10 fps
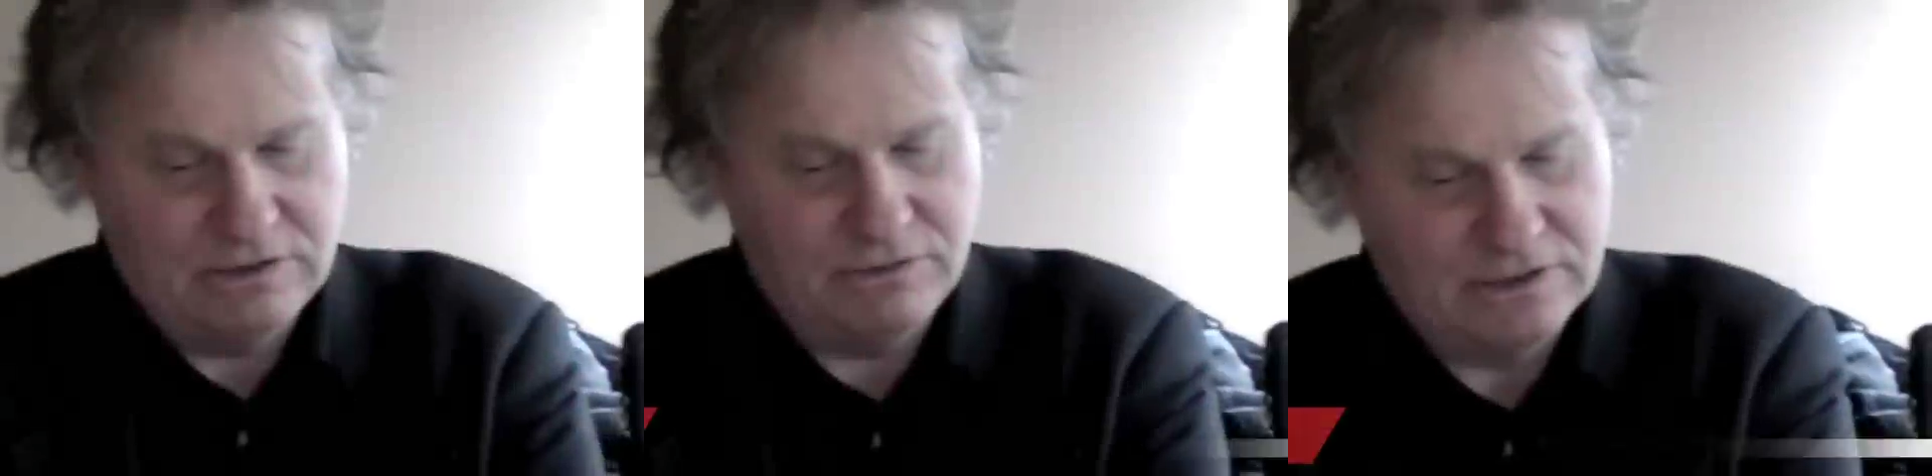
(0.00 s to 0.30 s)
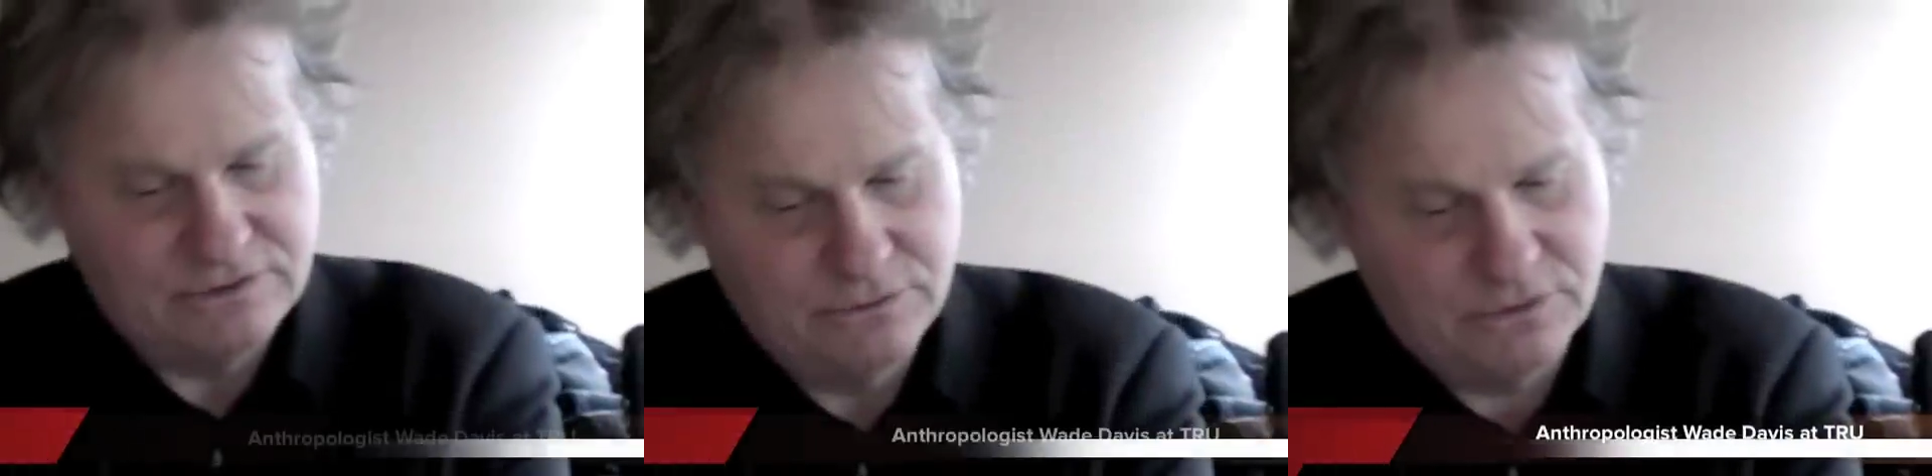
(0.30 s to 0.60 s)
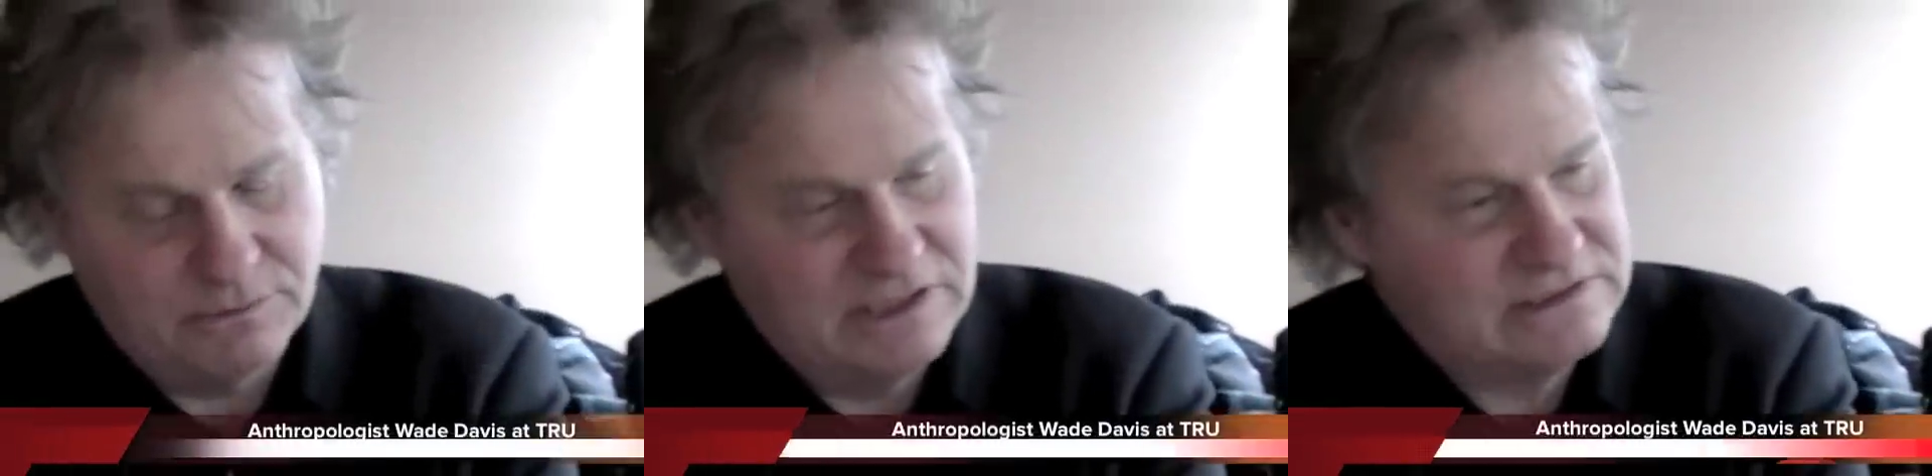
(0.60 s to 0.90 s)
I tried to do
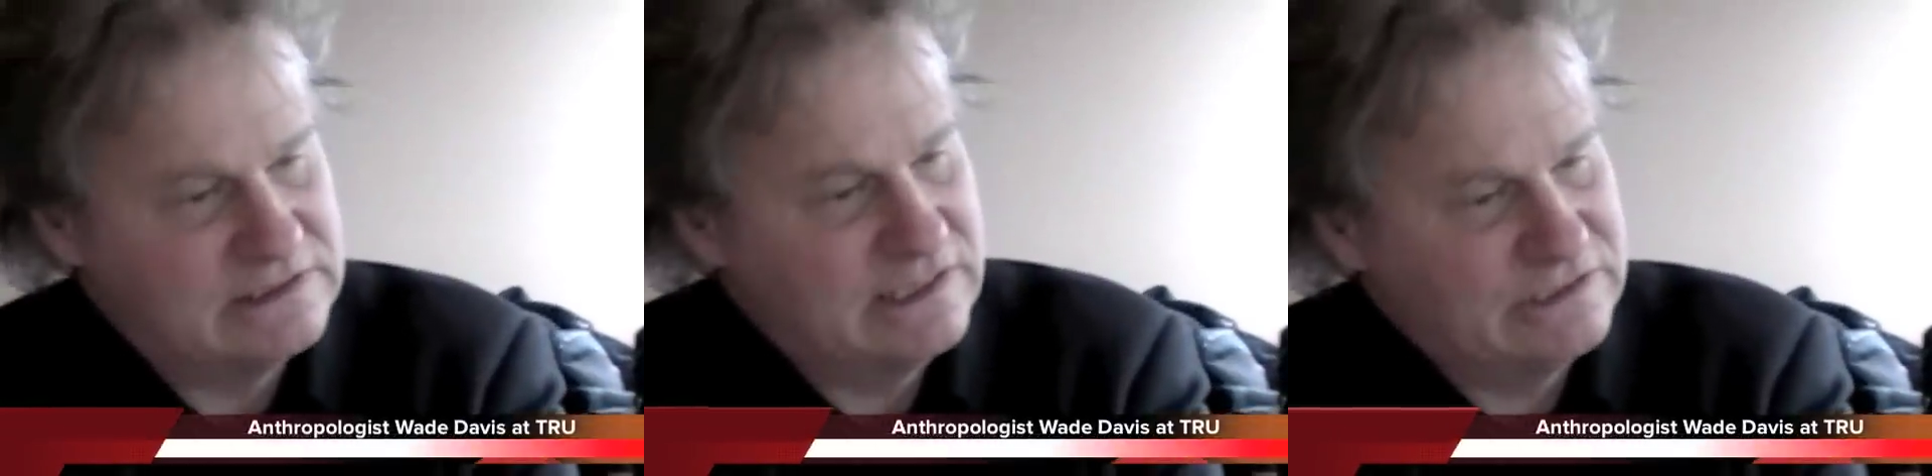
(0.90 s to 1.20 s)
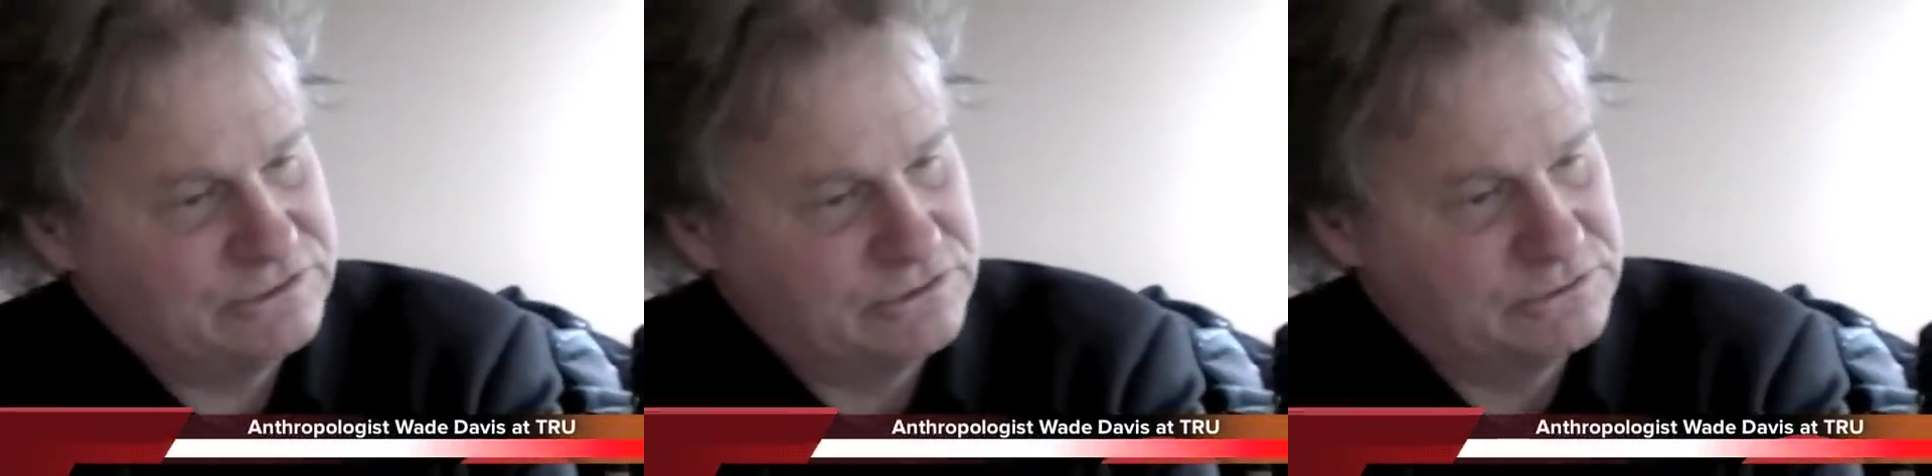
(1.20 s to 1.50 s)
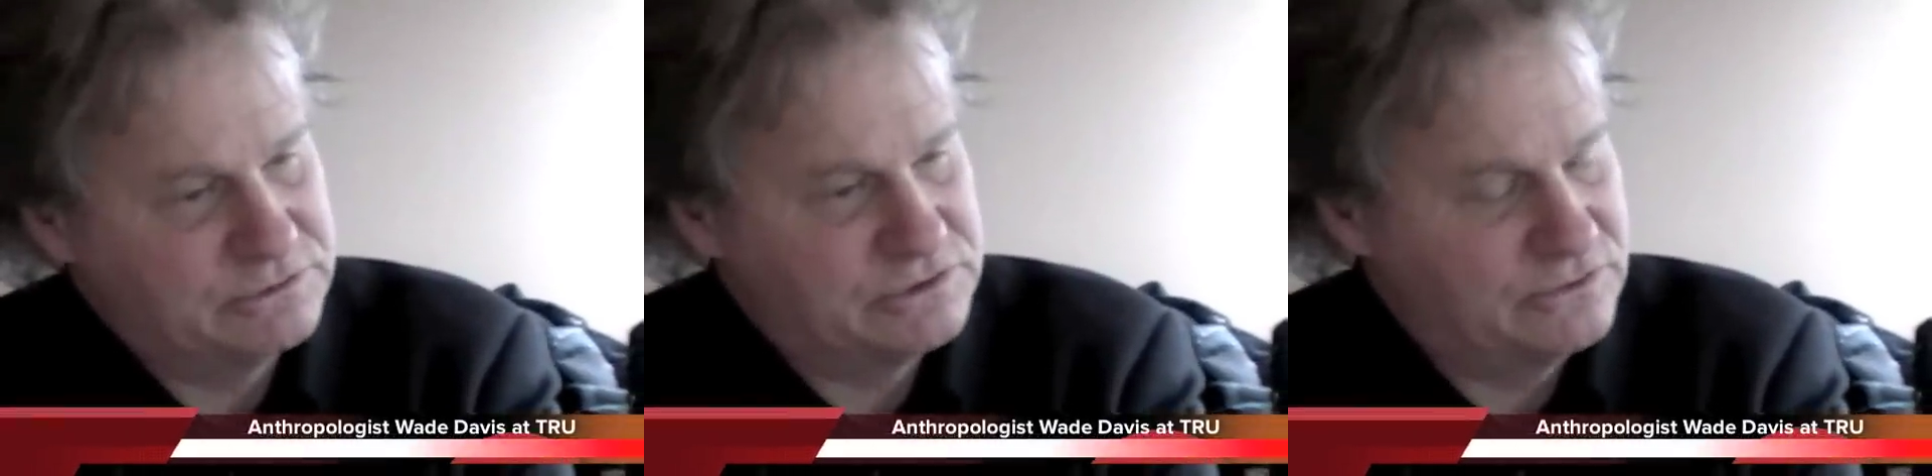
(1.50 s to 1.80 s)
with the Massey
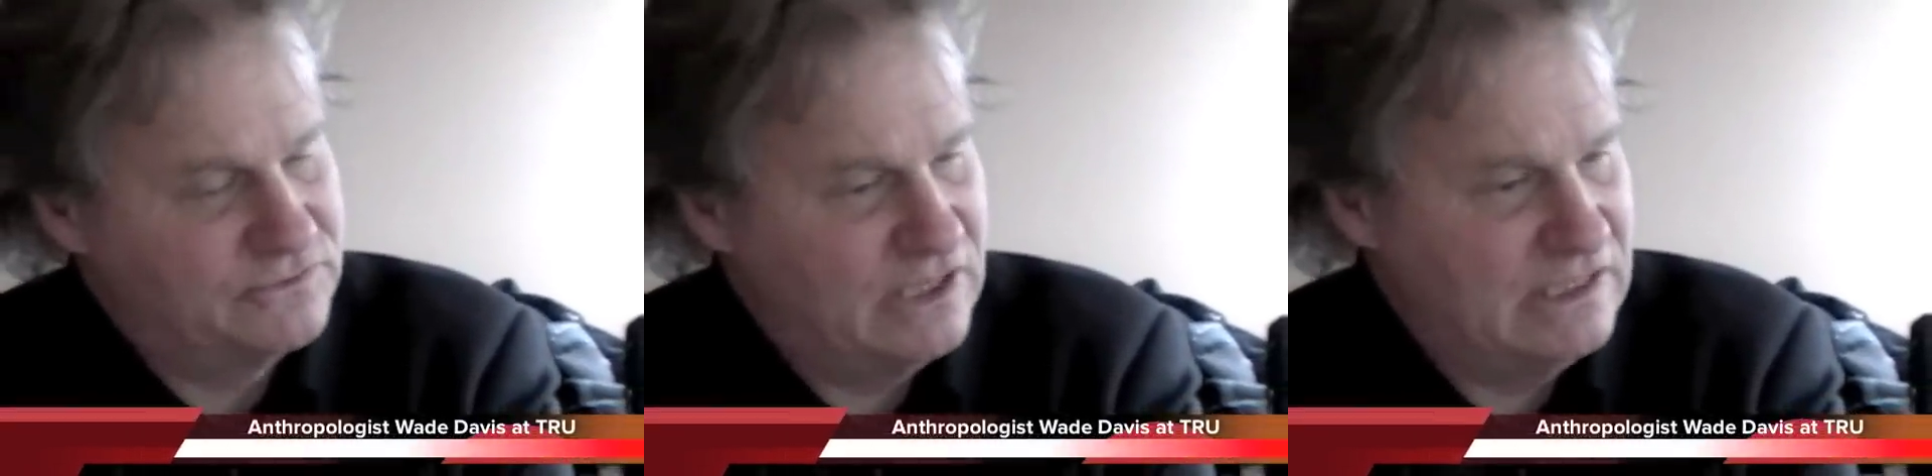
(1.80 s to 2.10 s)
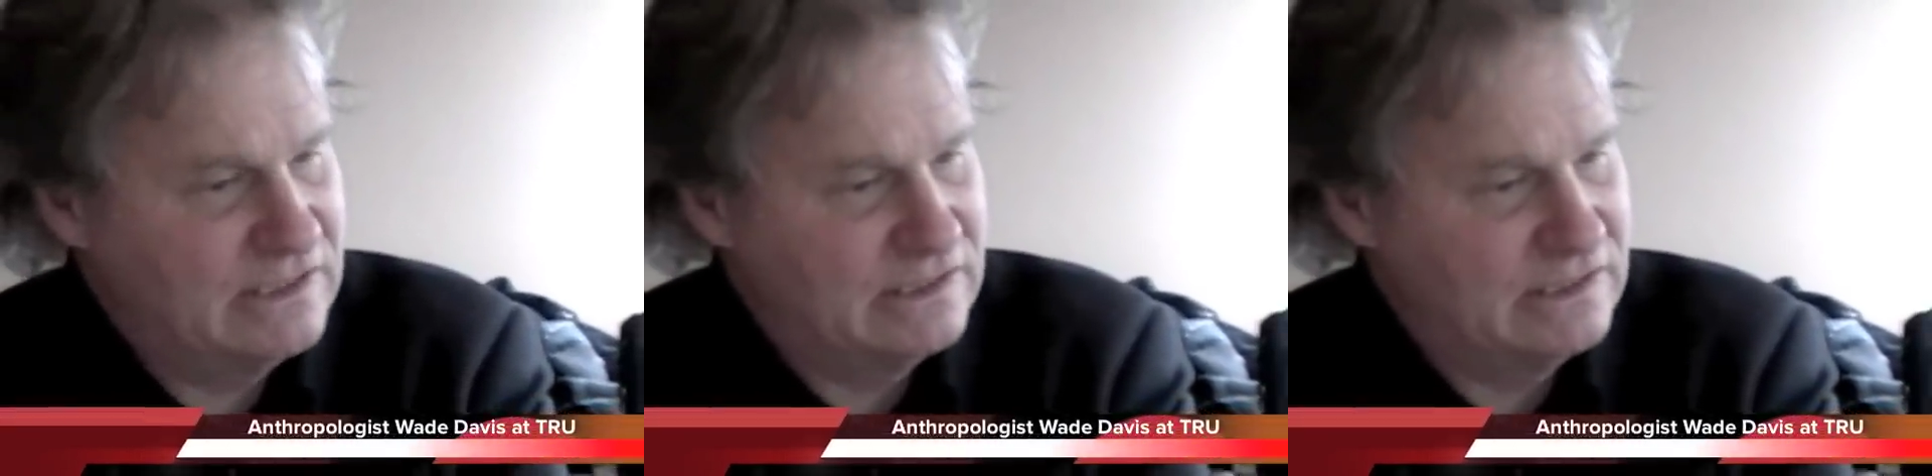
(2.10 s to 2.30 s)
lectures was sort of take